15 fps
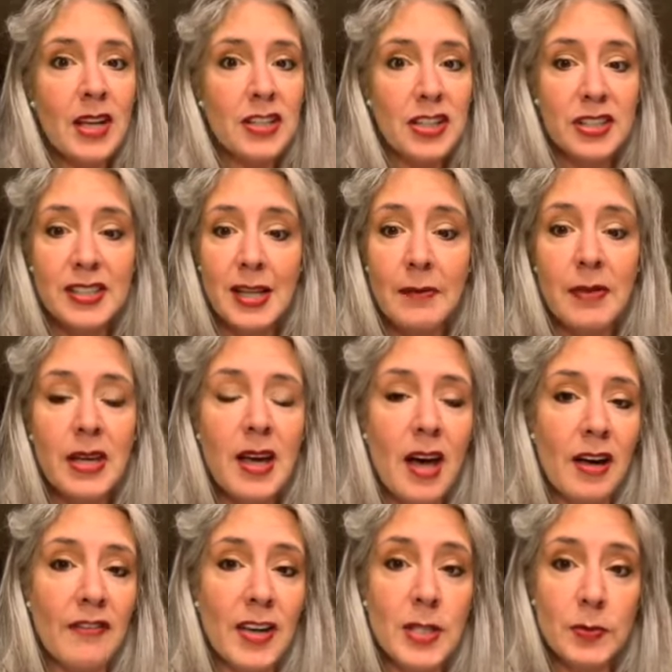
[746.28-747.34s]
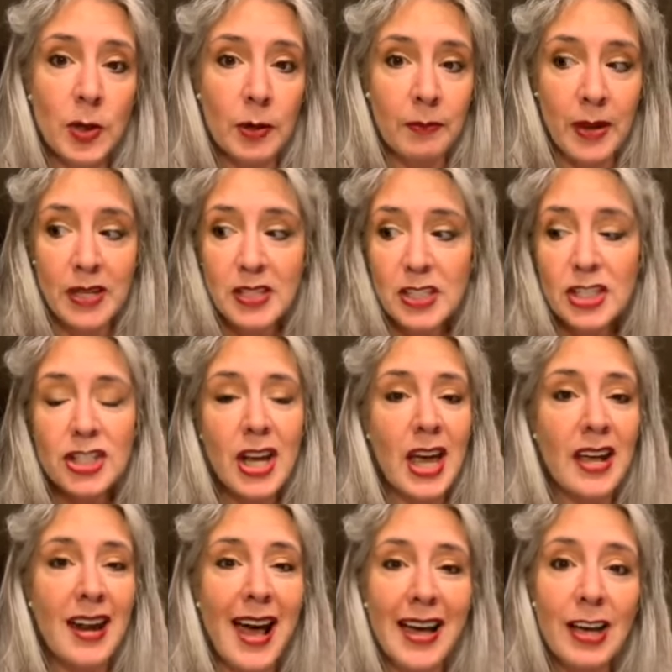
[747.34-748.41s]
Just send me a Facebook message
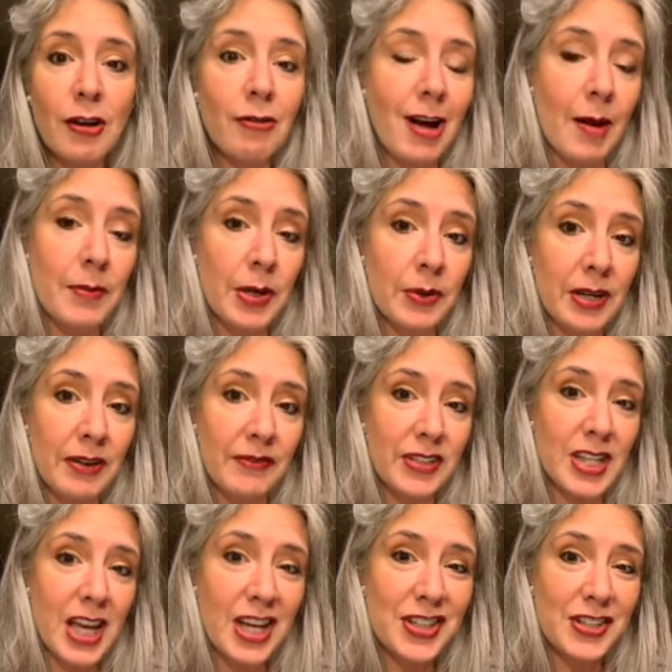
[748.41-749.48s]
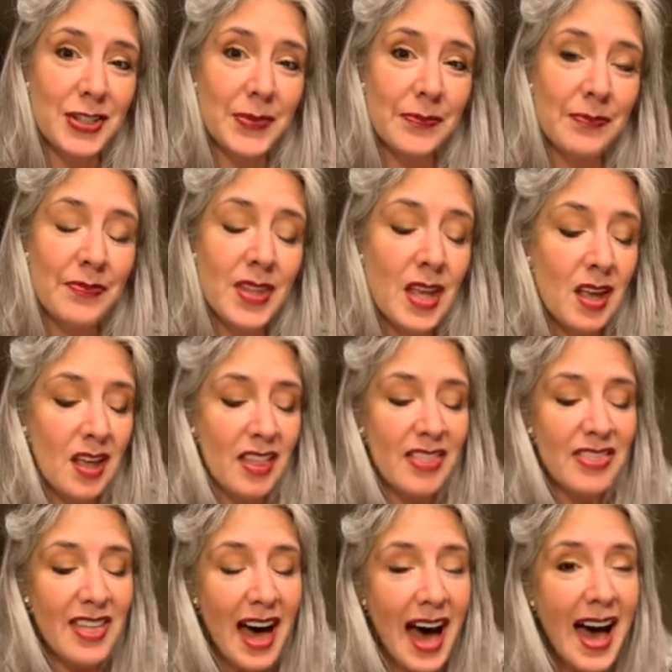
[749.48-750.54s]
and I can grab you an invitation.
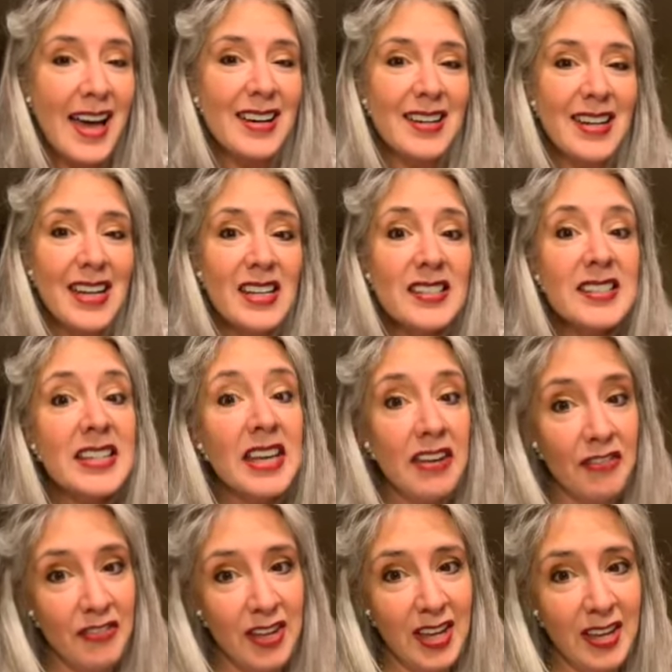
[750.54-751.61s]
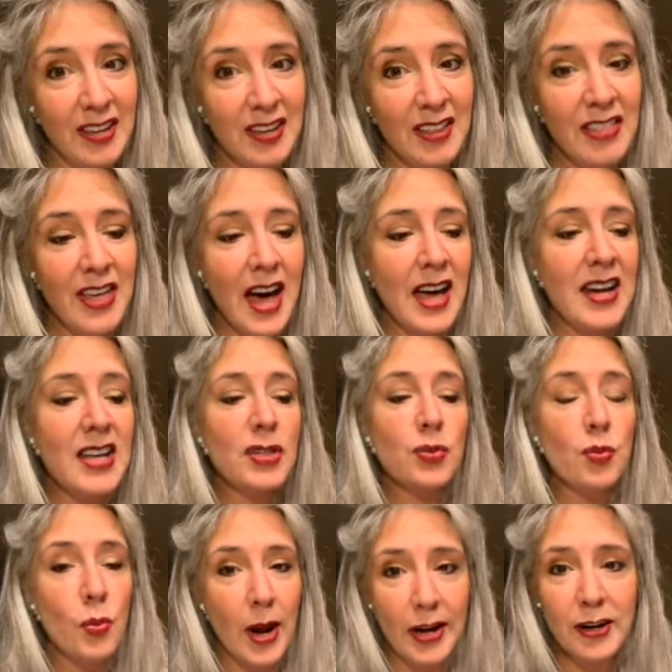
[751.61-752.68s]
That is giving. That is
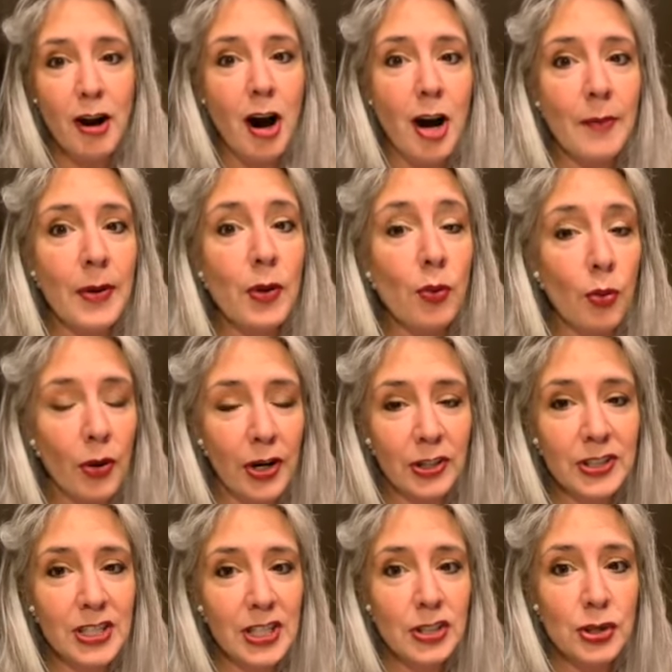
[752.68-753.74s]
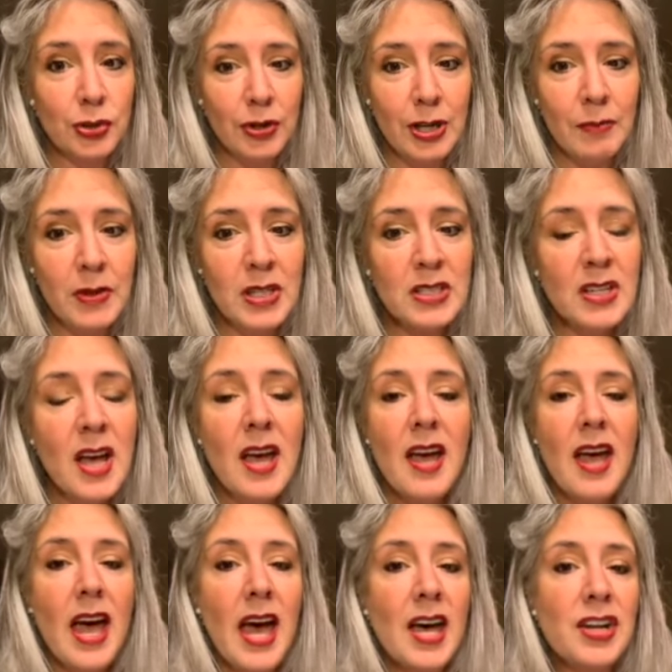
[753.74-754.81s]
red carpet royalty treatment.
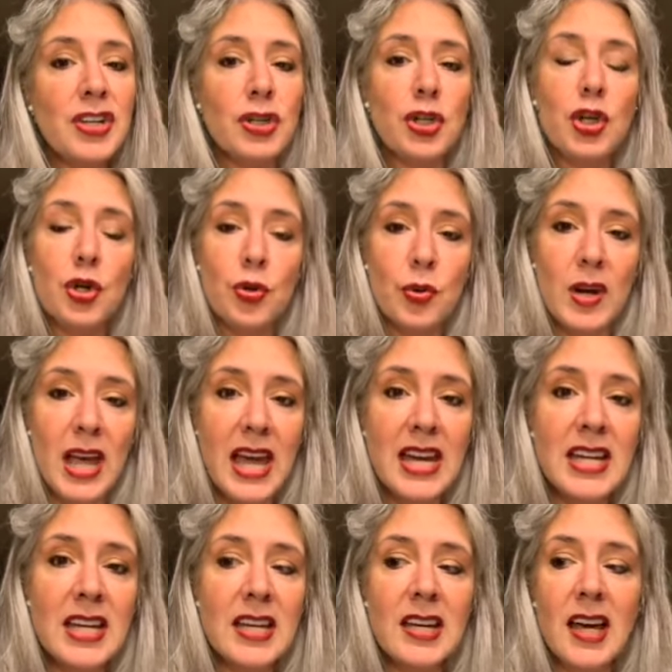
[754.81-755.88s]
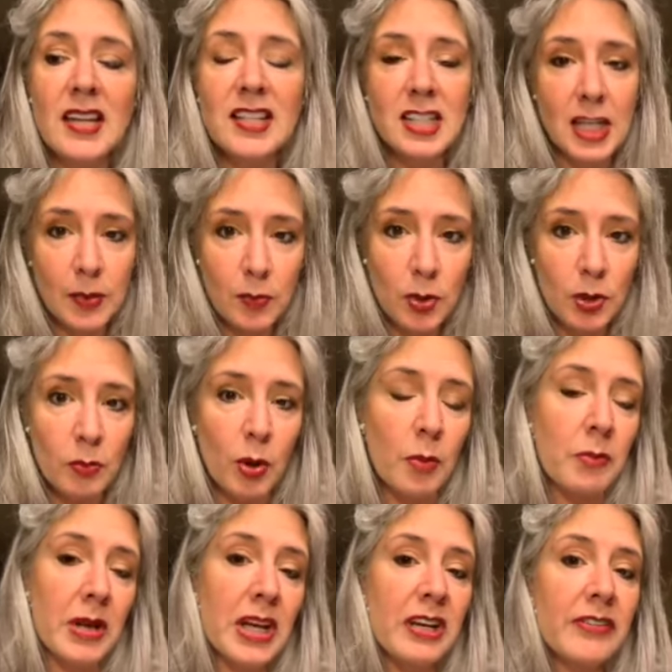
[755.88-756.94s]
And you're creating a deeper, more
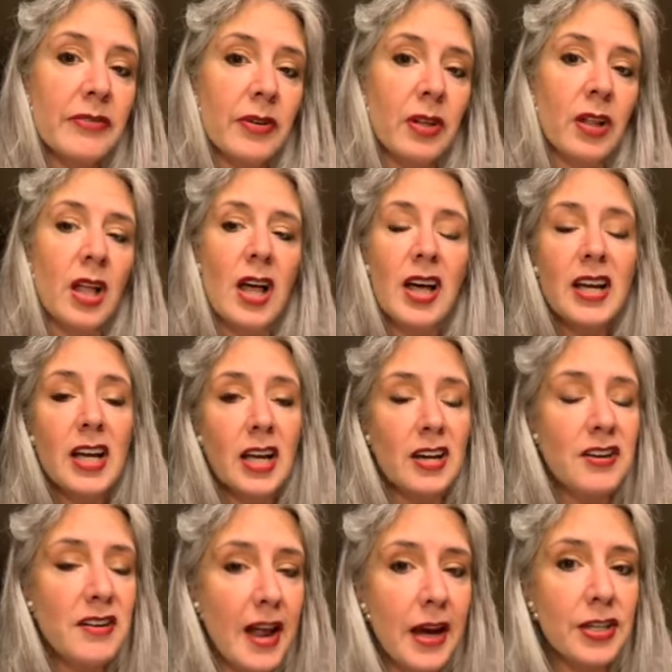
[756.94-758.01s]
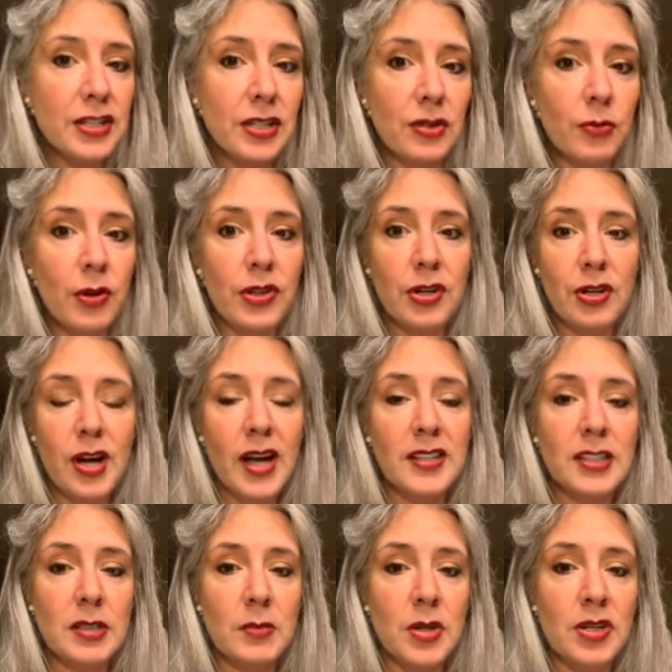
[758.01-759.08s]
meaningful connection with your
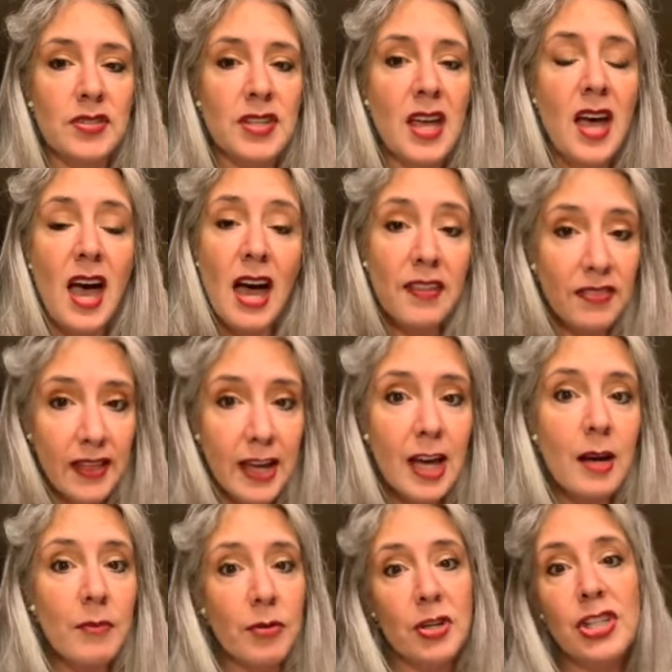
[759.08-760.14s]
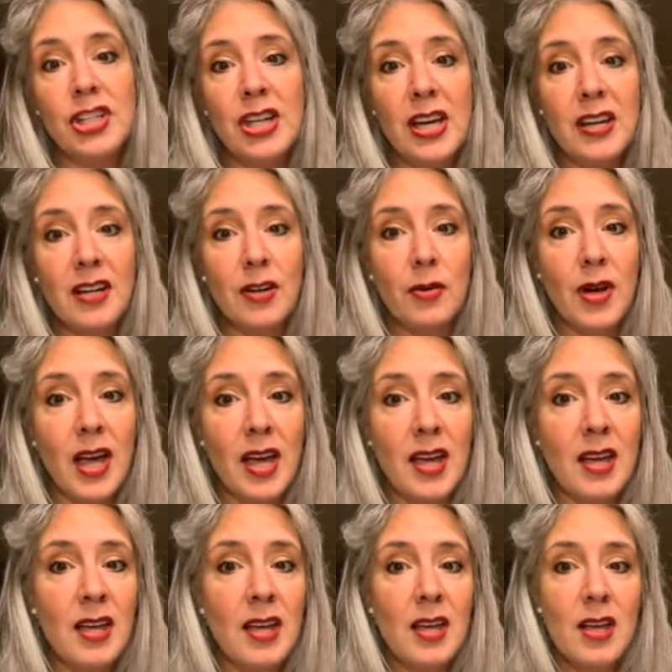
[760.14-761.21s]
customers. And they appreciate it,
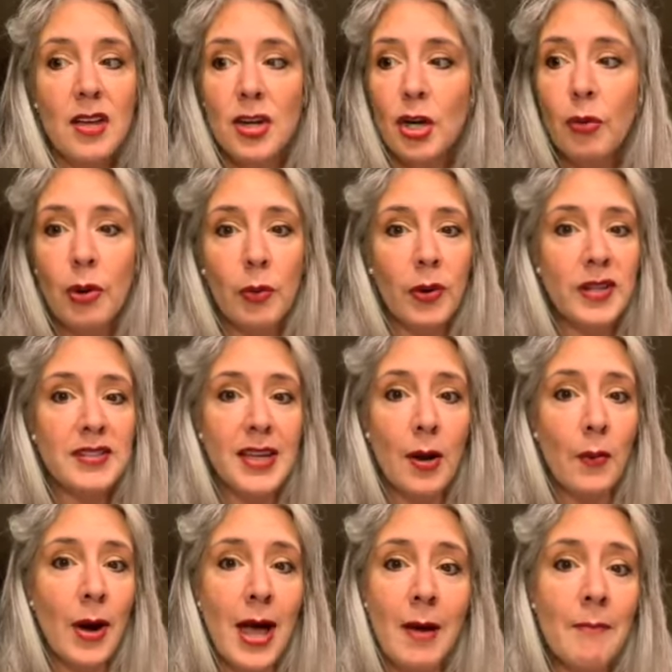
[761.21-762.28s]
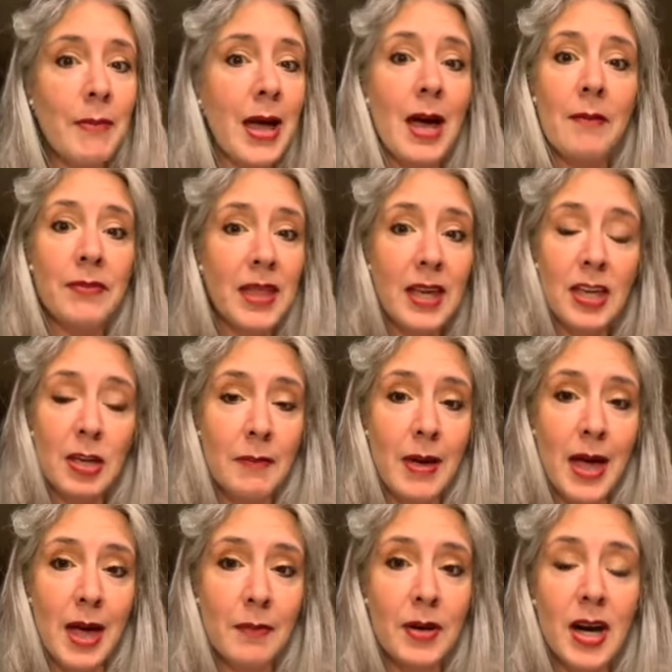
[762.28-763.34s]
okay? No one wants that wham, bam, thank you,
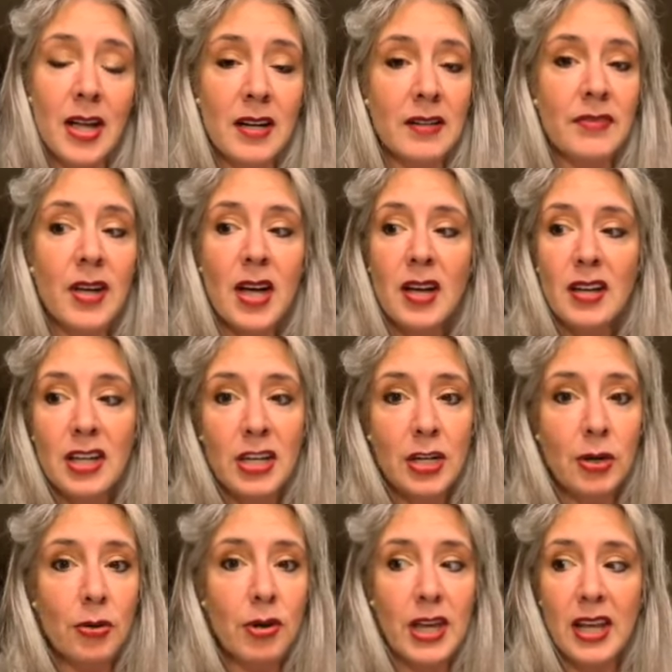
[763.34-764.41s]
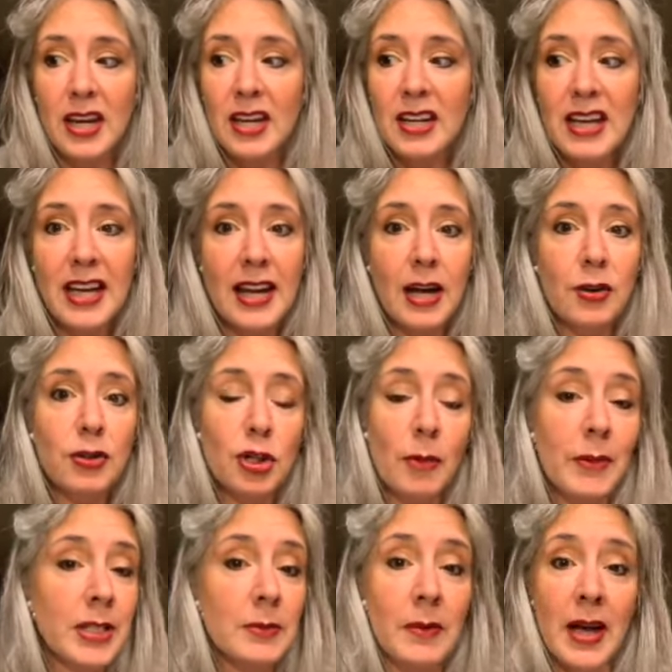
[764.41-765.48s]
ma'am, kind of, you know, get in, get out,
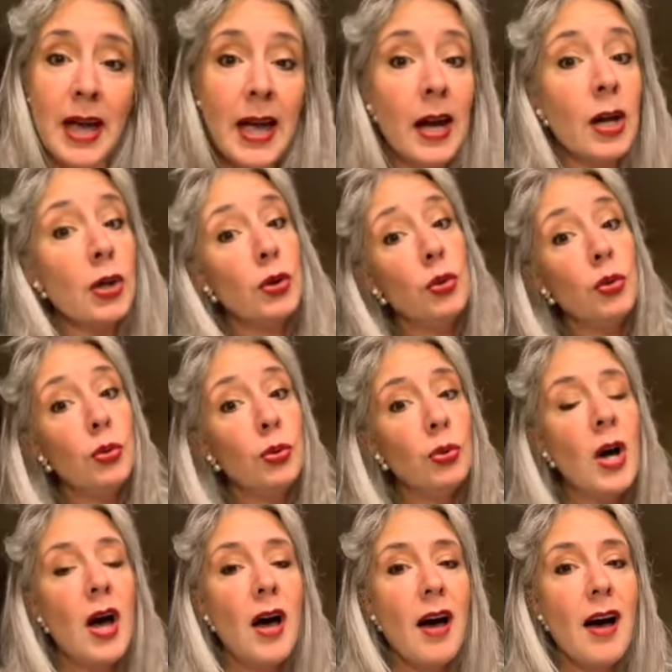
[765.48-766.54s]
don't mess my hair, do.